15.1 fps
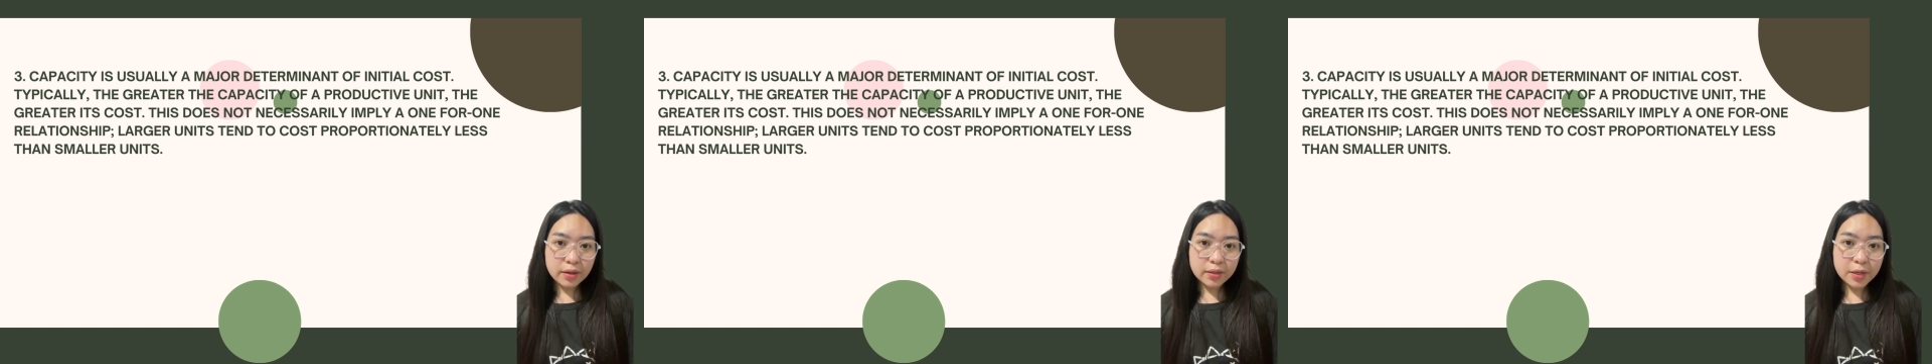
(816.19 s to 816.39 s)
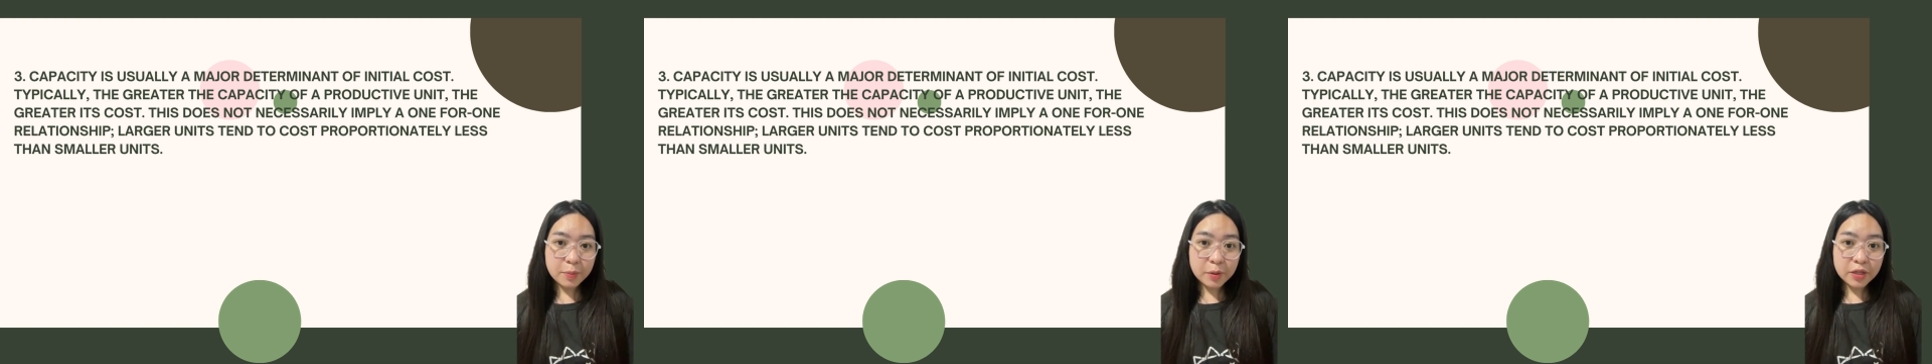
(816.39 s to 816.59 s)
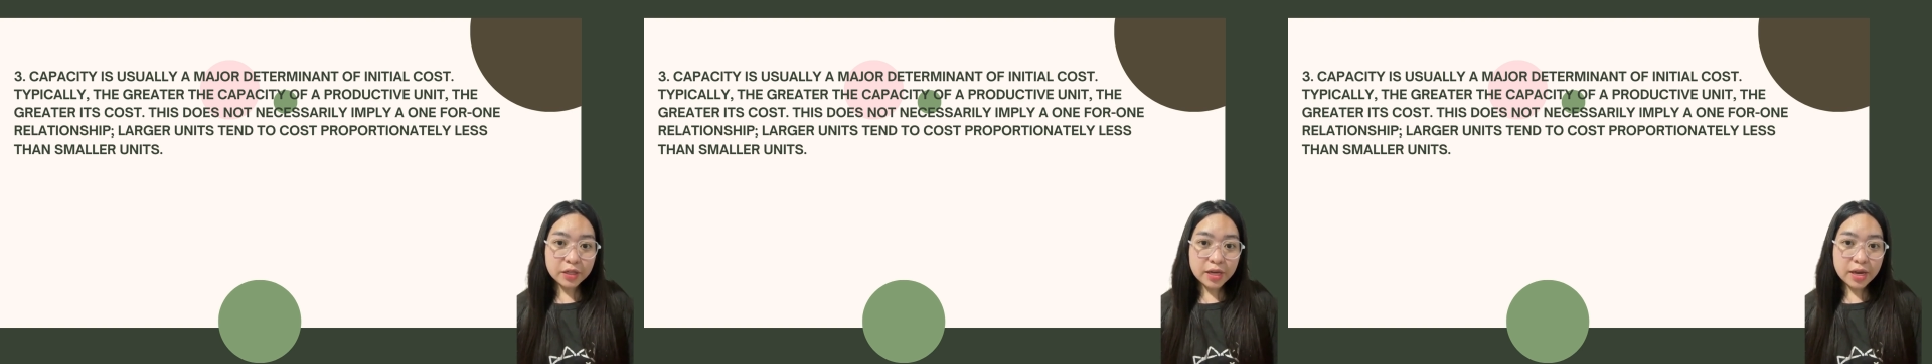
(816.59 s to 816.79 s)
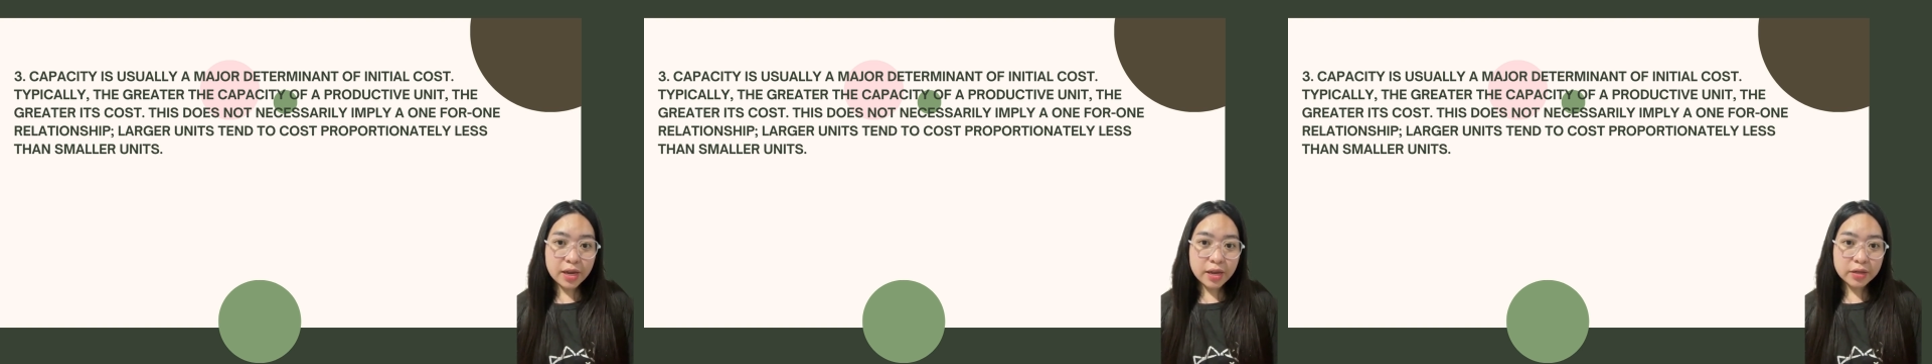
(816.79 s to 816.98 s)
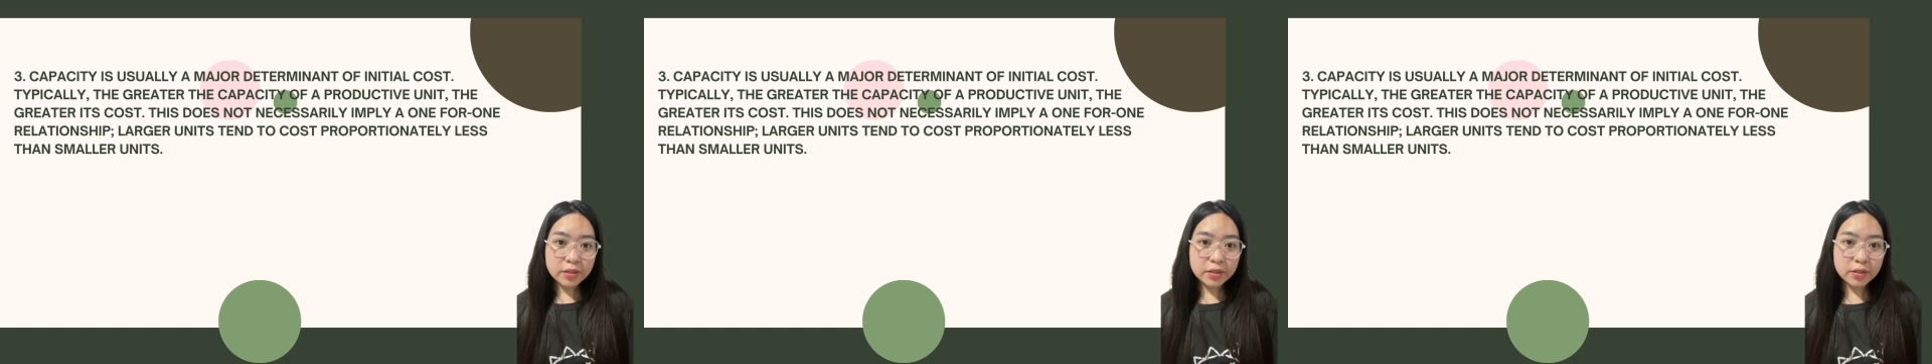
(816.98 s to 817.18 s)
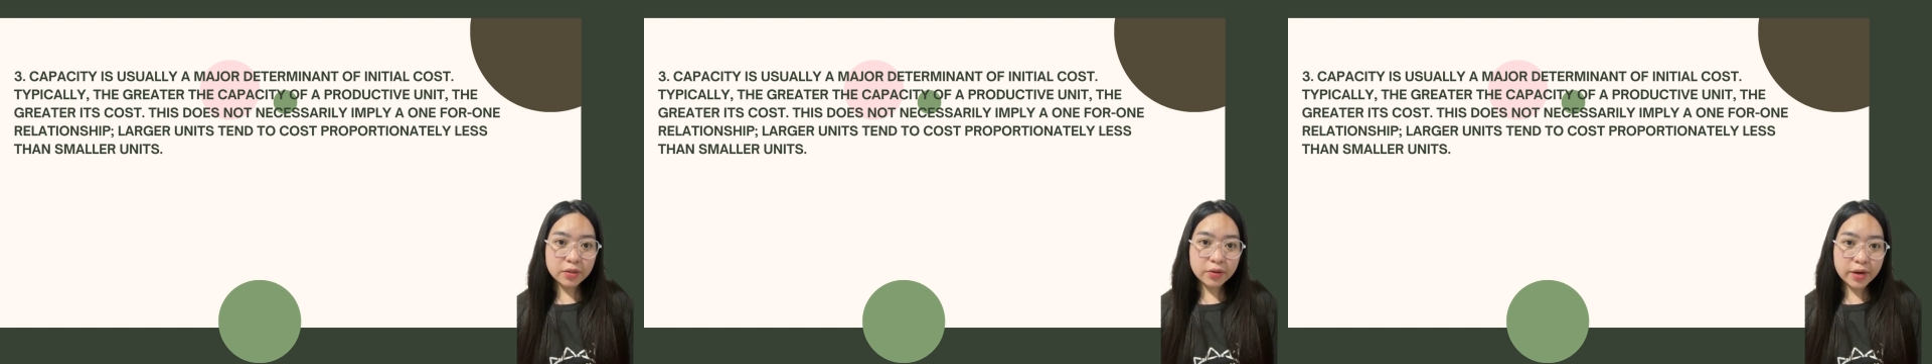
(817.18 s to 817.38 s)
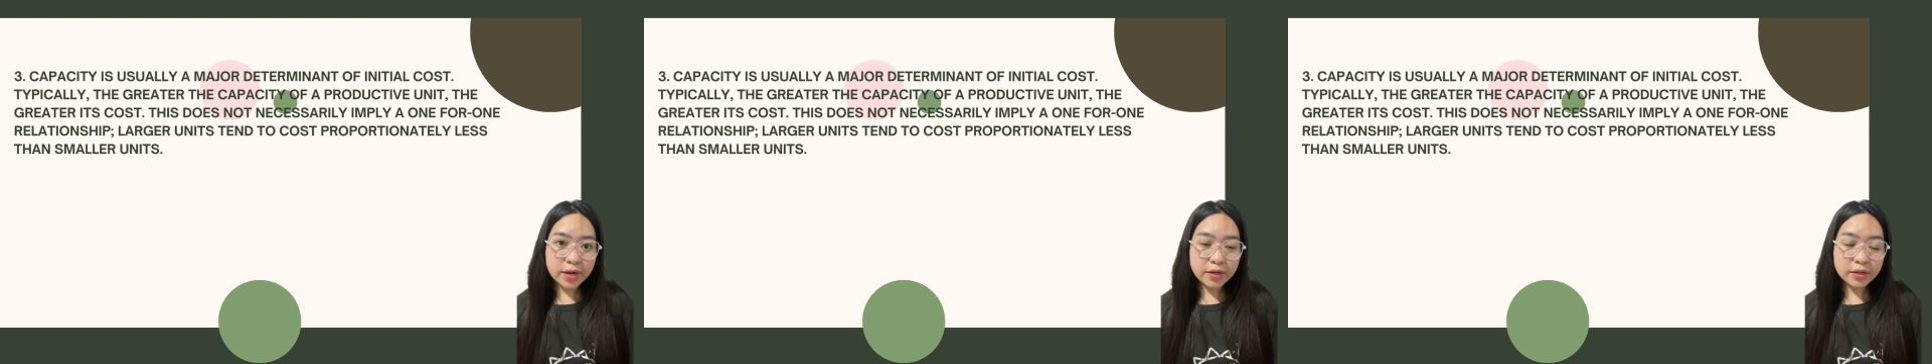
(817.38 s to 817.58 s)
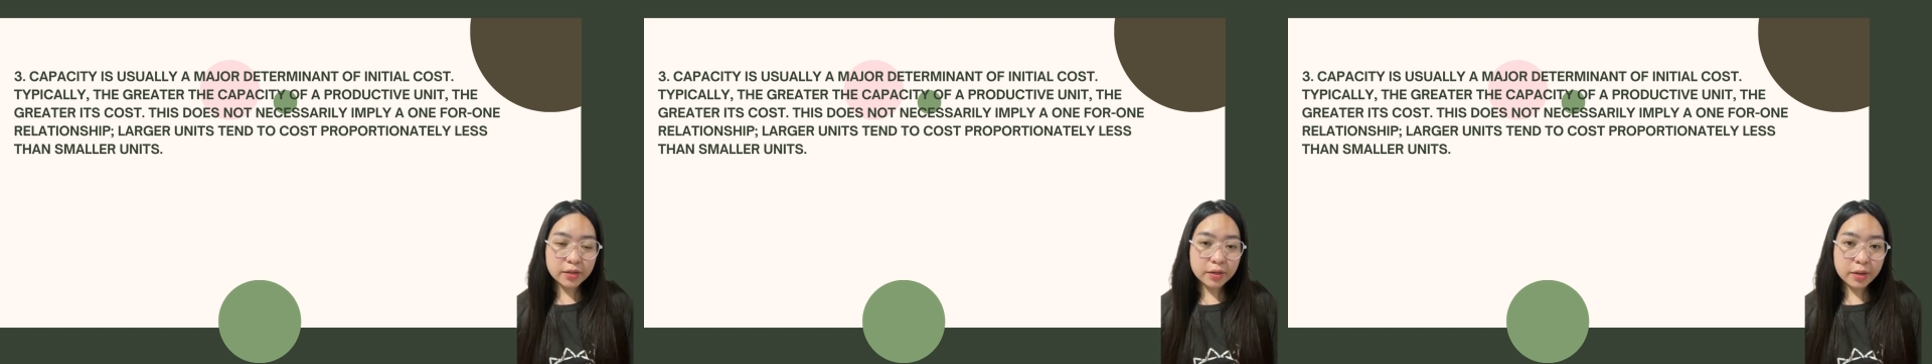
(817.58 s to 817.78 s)
Typically, the
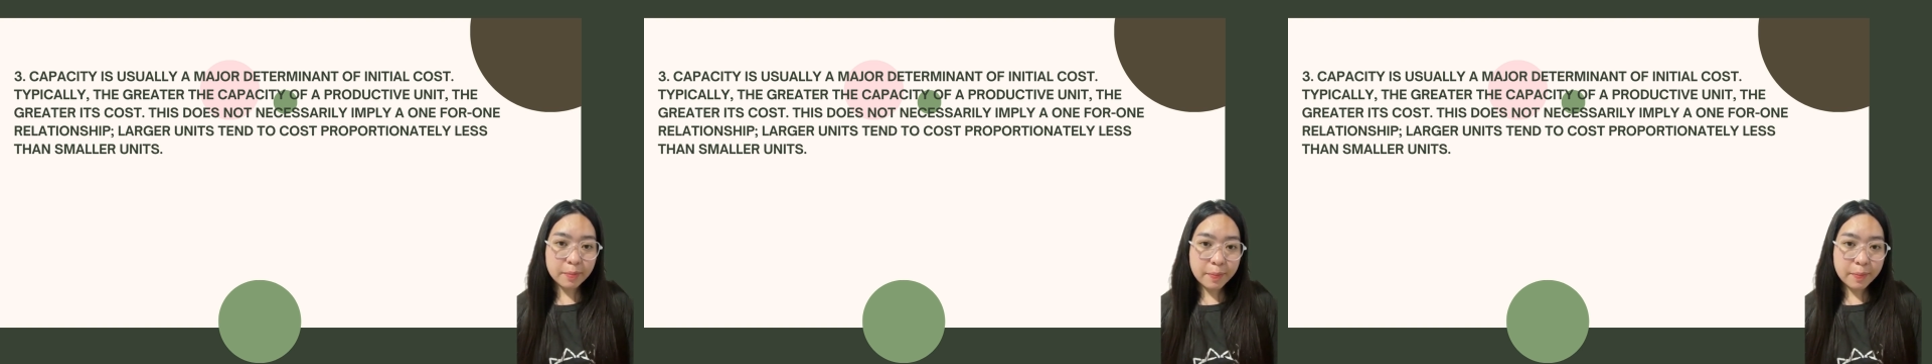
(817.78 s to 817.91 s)
greater the